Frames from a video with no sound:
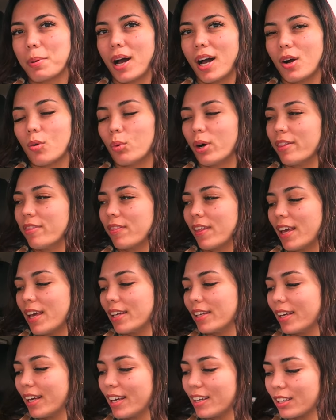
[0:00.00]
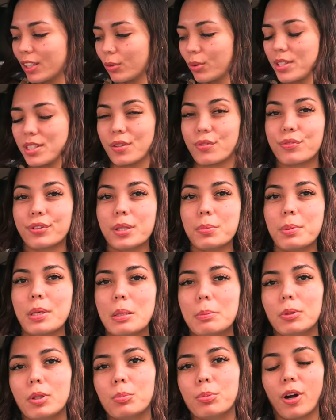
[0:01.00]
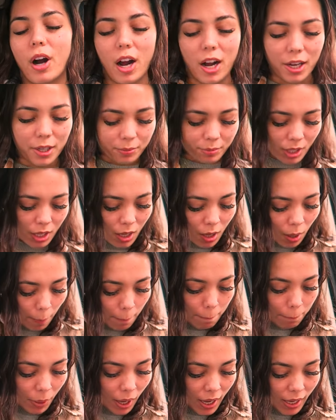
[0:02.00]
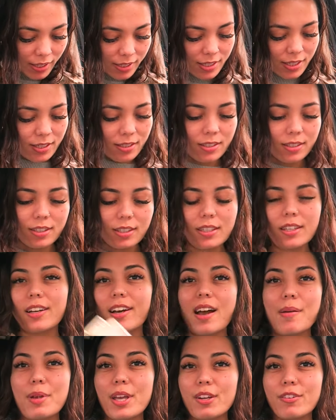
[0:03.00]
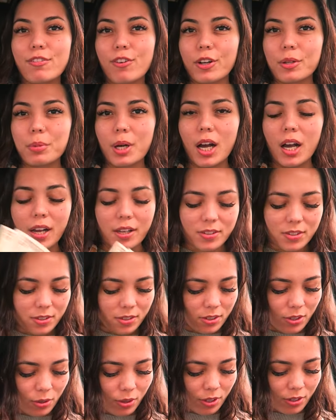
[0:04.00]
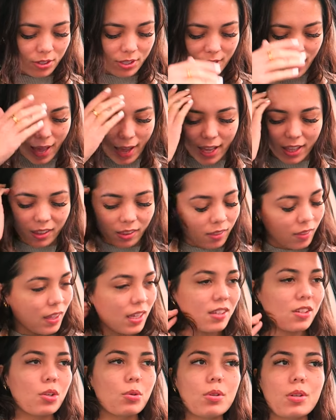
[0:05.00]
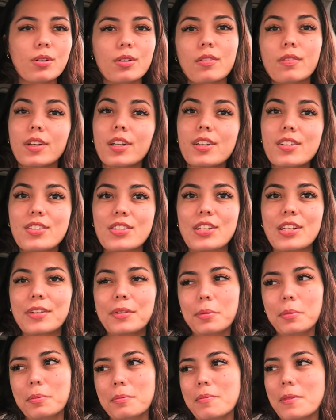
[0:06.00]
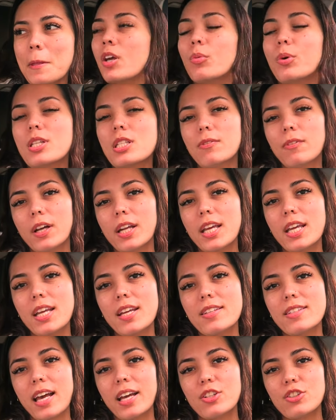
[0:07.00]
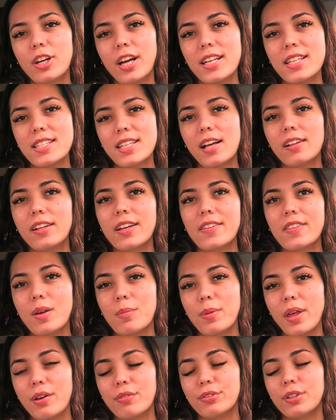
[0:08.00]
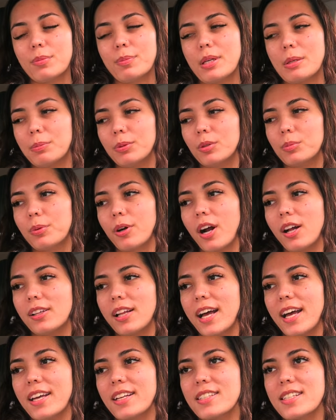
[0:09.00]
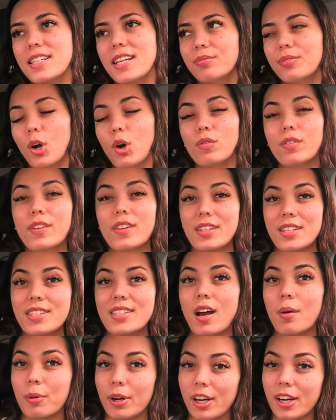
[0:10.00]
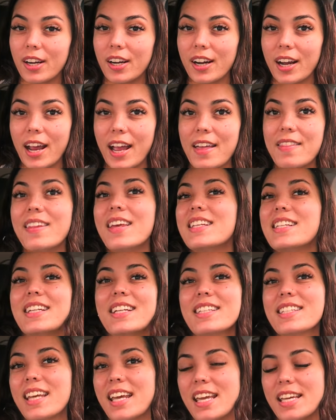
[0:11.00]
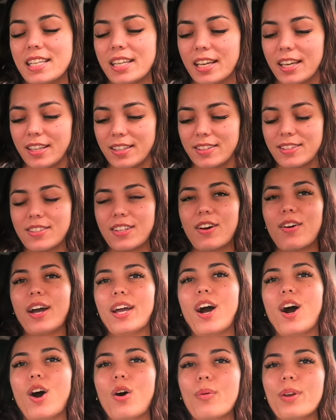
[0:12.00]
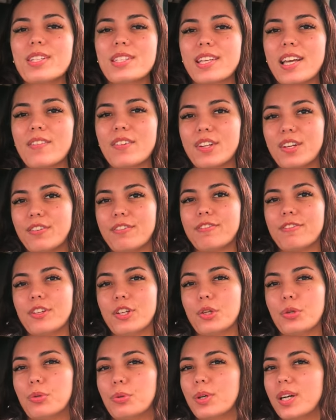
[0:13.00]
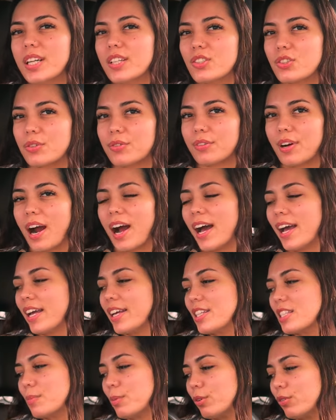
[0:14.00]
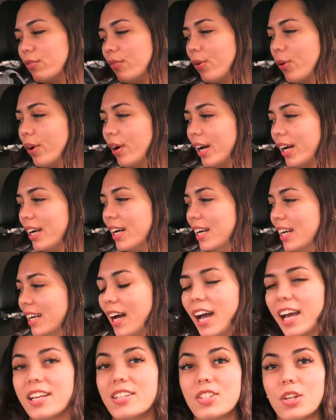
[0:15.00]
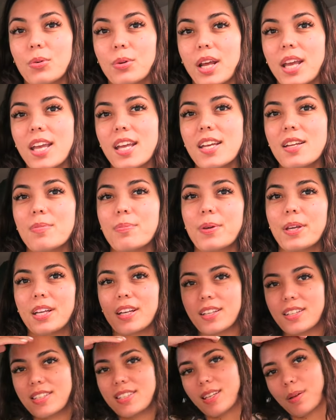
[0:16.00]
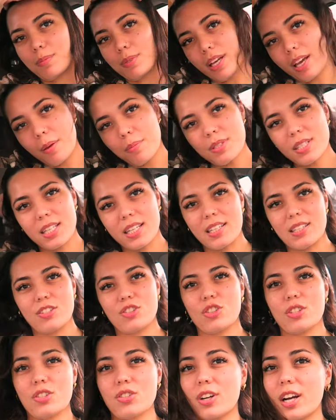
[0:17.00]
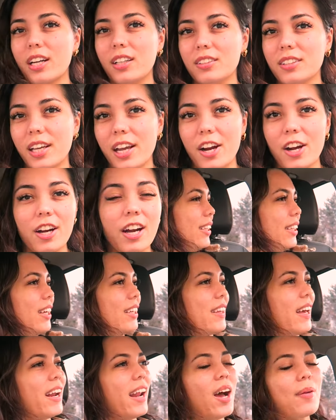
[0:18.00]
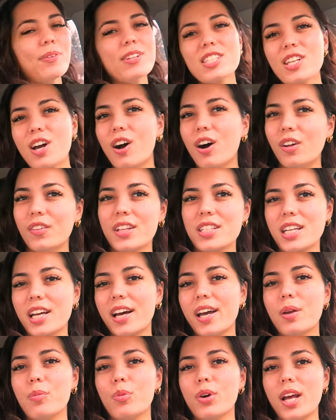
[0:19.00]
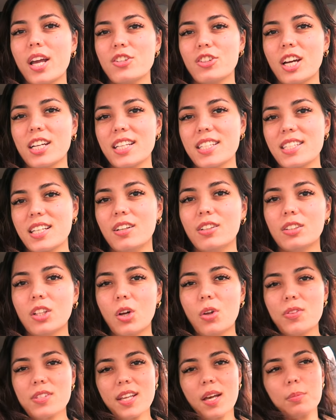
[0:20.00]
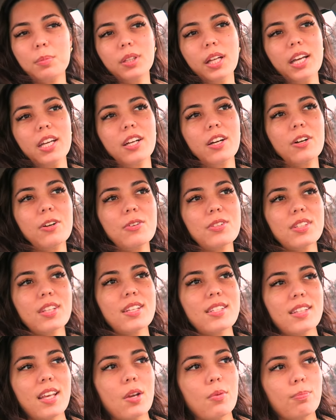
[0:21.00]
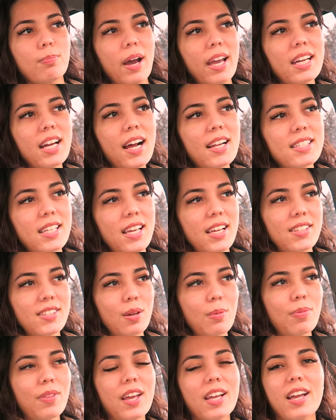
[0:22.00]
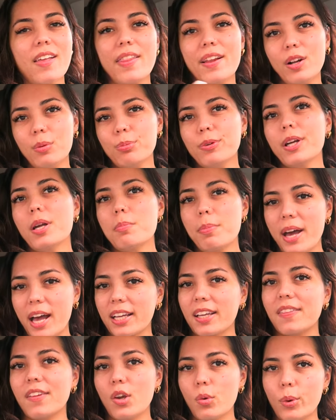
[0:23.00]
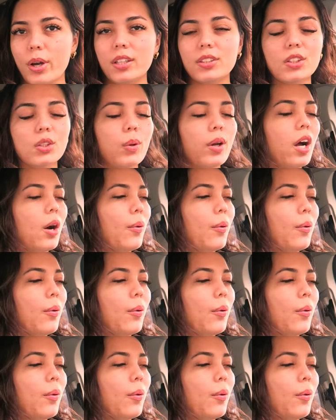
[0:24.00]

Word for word: bought one thing and it was a Free People bra, but I made four bucks, so there's that. Thank you, universe. What's funny is I tried selling them that Free People bralette over the summer and they didn't take it. So I always give it a few tries before I donate, because sometimes it is just trial and error. Like that happens all the time when I try to sell clothes at Play-Doh's, is they might not take something and then I'll bring it back and they will. So I